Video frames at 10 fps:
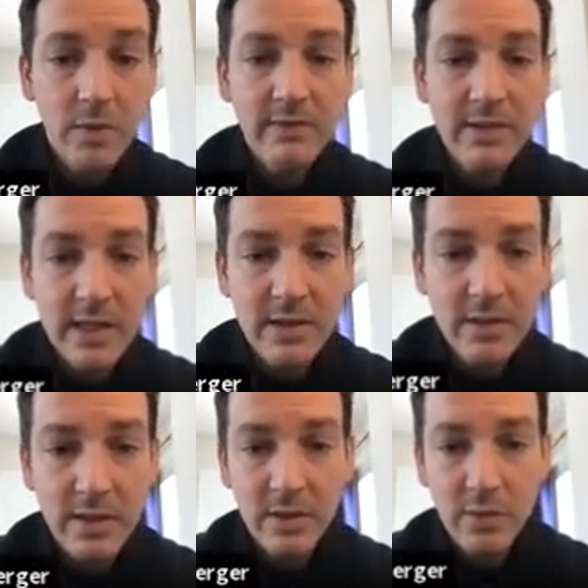we've
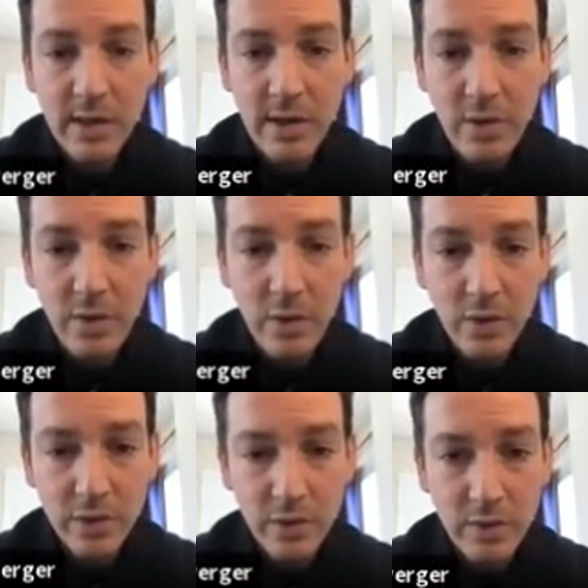essentially created a new
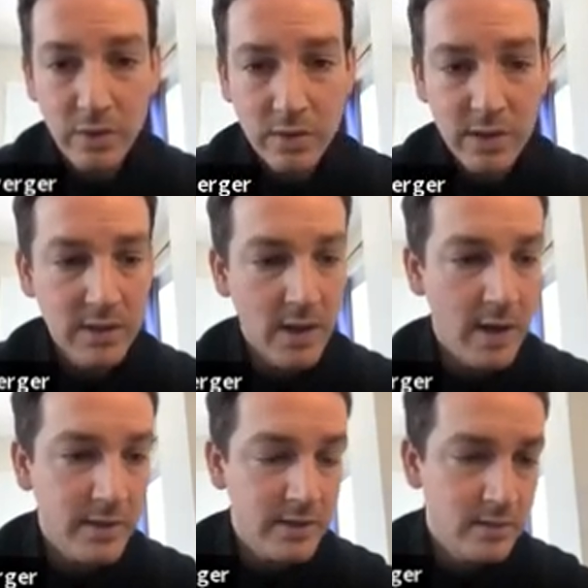user, which is
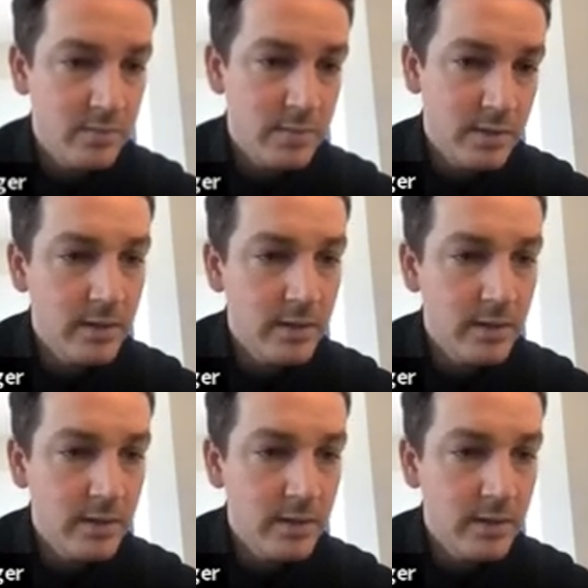awesome.